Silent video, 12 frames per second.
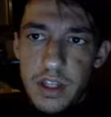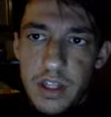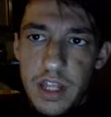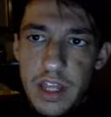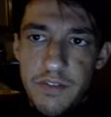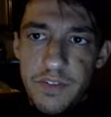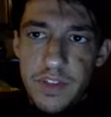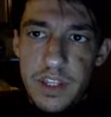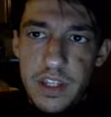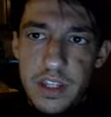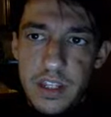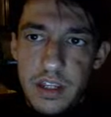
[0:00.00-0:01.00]
have
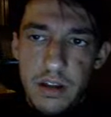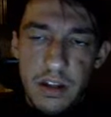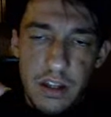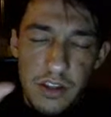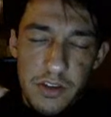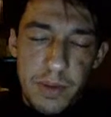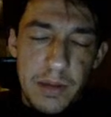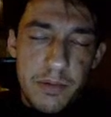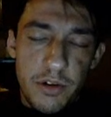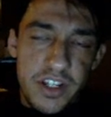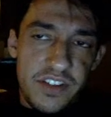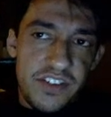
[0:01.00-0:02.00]
the spike
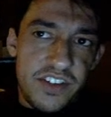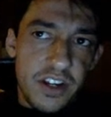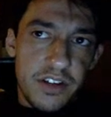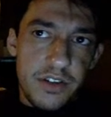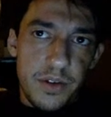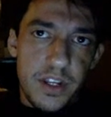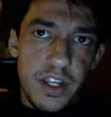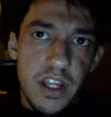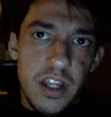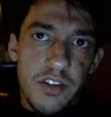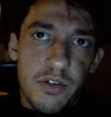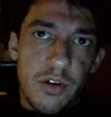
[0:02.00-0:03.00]
protein stuck to it,
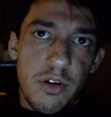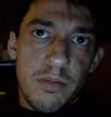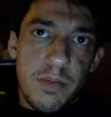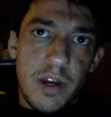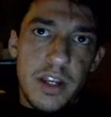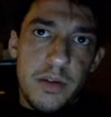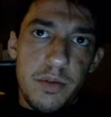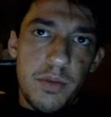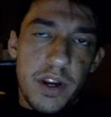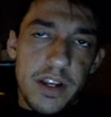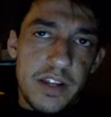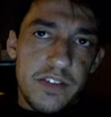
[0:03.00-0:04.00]
so our body would
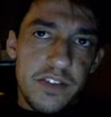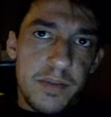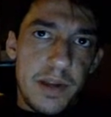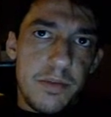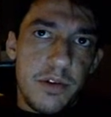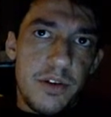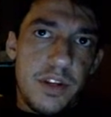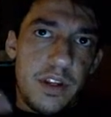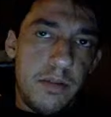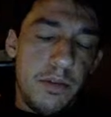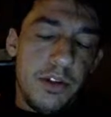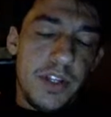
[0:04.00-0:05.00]
recognize the spike protein
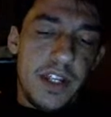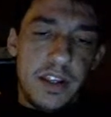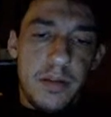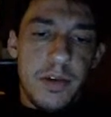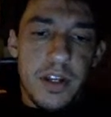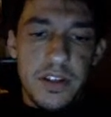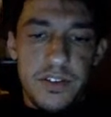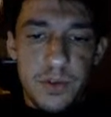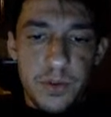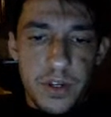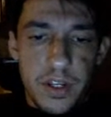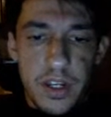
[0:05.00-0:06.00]
and build antibodies
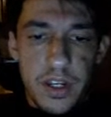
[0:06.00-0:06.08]
toward it.